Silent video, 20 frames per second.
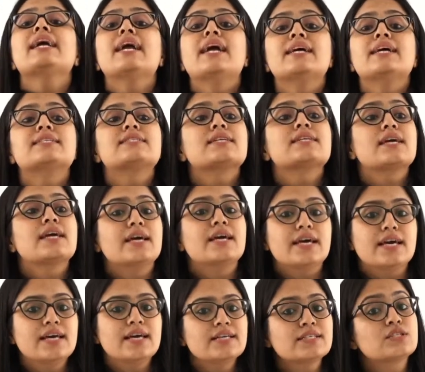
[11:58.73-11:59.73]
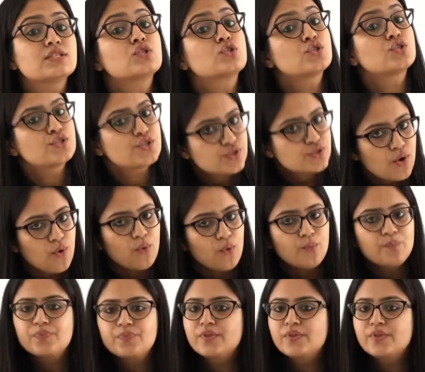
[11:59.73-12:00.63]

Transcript: it is so.